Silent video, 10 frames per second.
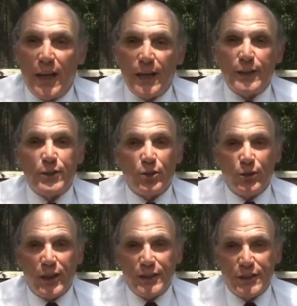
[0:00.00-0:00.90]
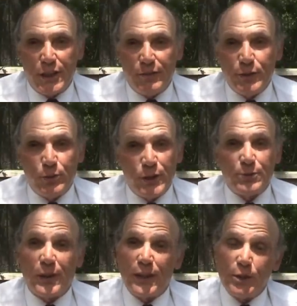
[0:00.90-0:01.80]
And I told her, I said, every 2
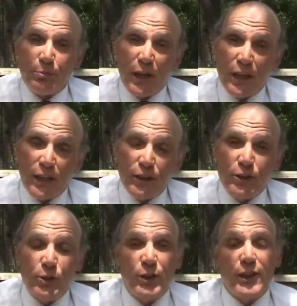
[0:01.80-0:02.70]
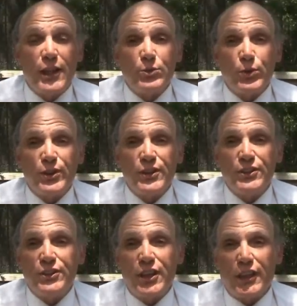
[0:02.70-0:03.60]
weeks when I get paid, you can cash one of
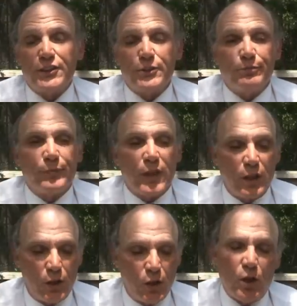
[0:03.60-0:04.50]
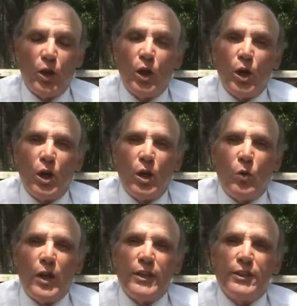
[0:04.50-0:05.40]
these checks.
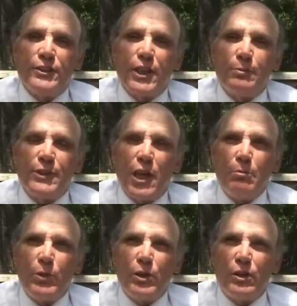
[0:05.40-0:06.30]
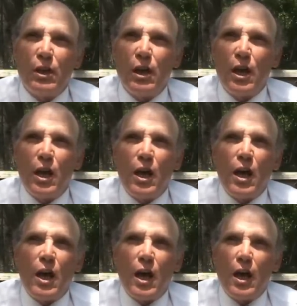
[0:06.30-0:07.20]
Well, in September
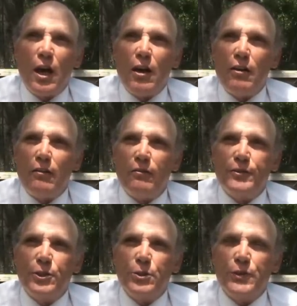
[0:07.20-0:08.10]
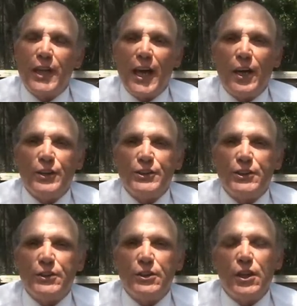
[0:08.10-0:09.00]
of
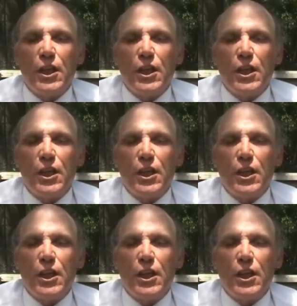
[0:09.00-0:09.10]
2000,